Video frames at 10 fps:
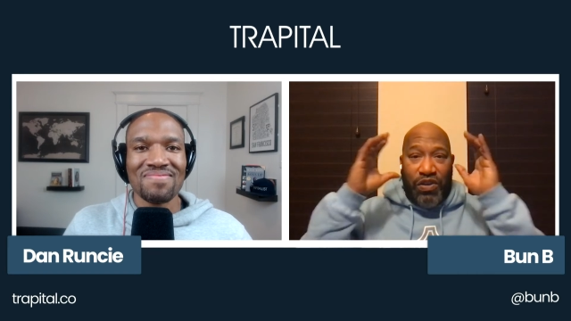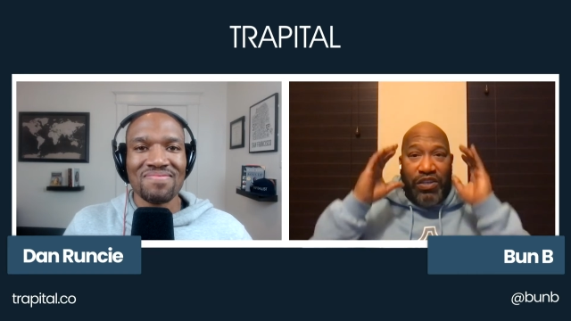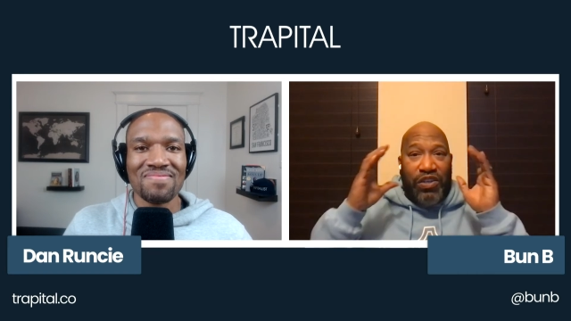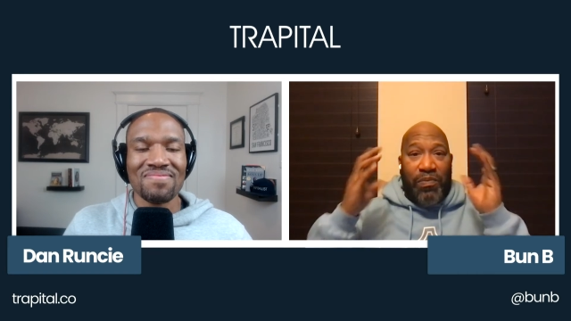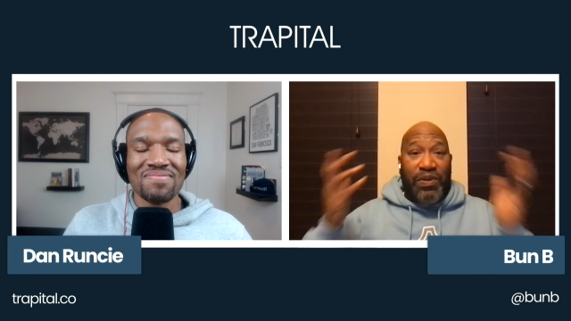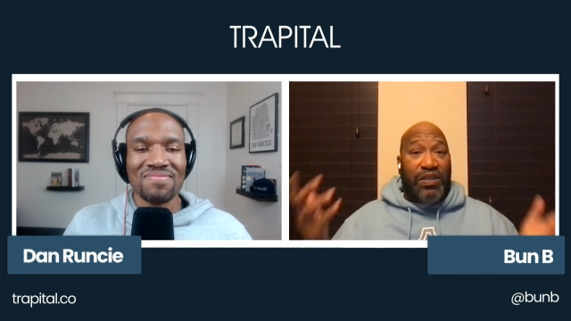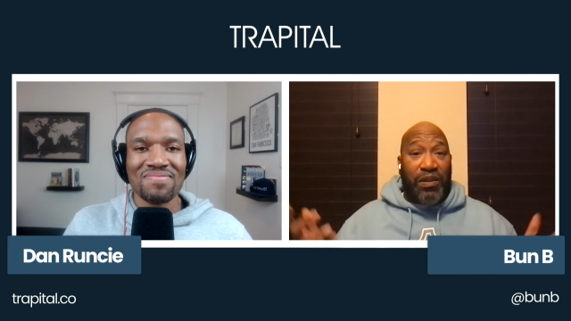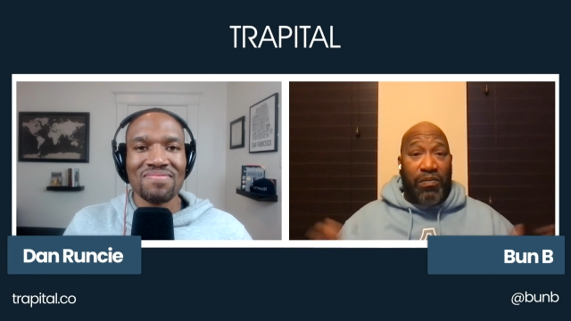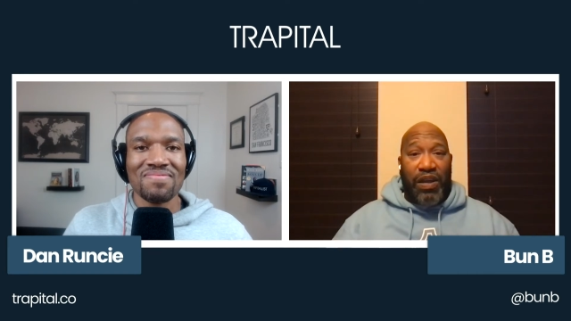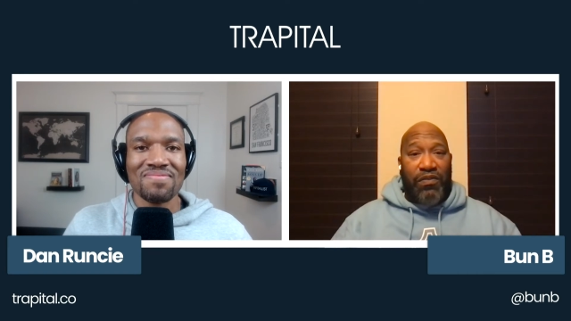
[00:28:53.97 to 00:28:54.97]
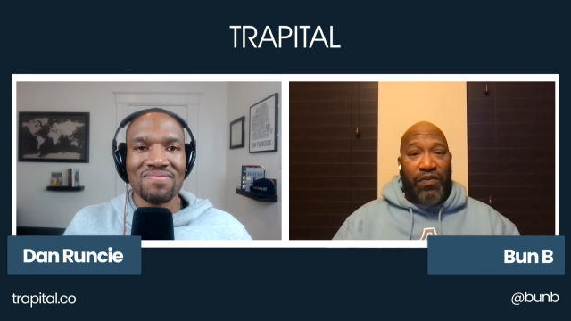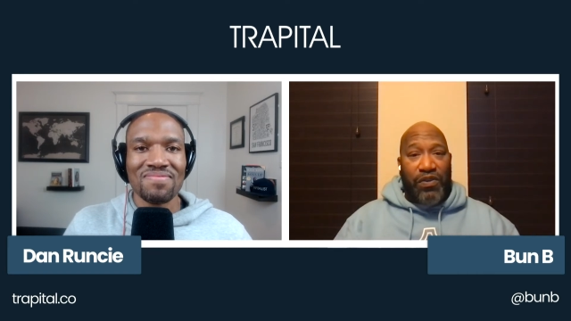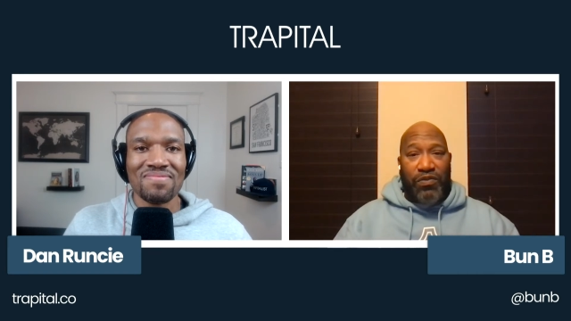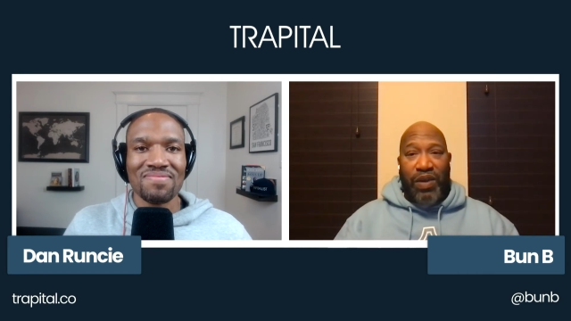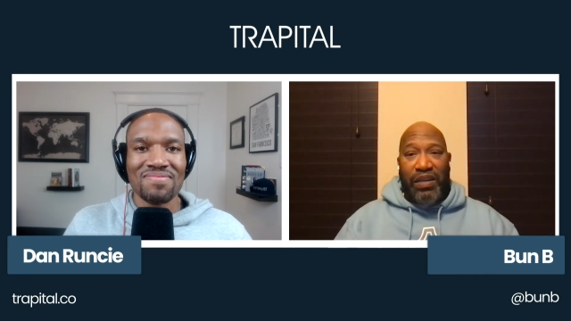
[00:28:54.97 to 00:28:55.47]
Speaker 1: you can jump into the
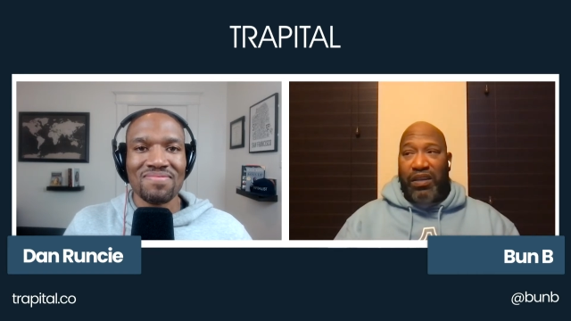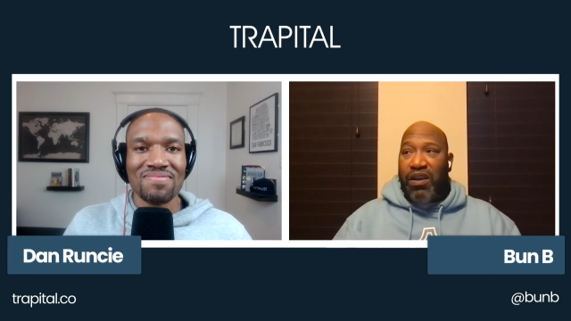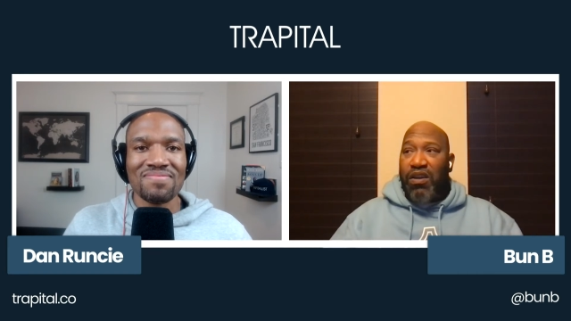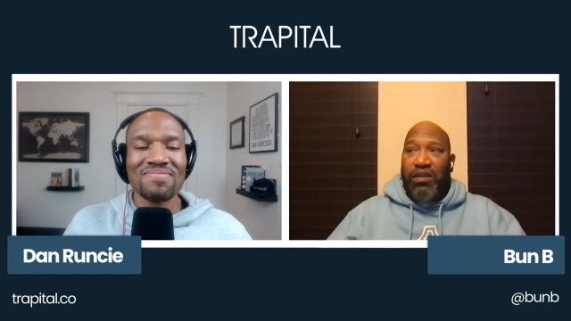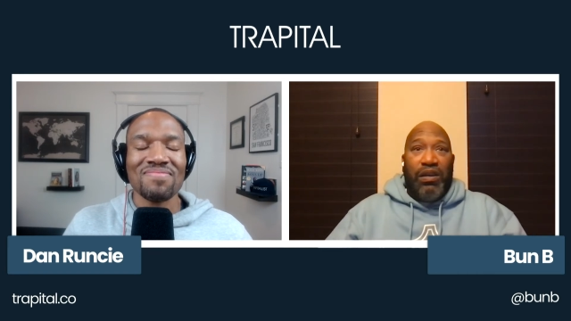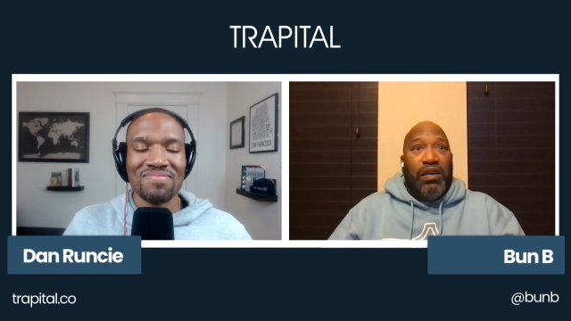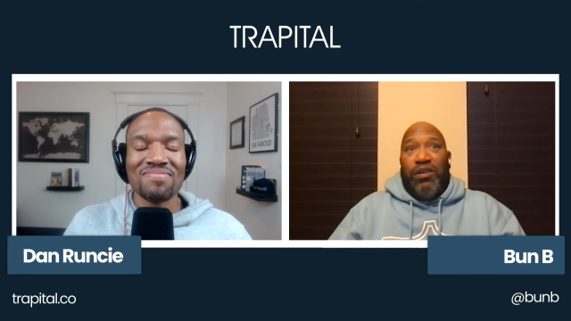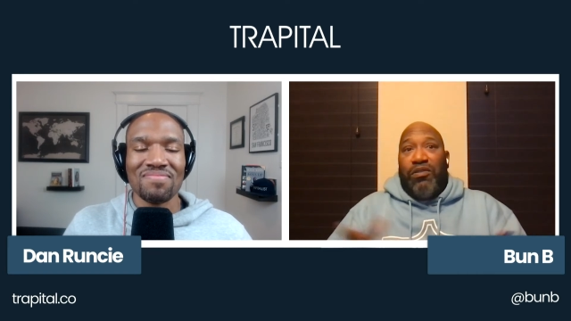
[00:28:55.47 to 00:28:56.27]
metaverse right there, and,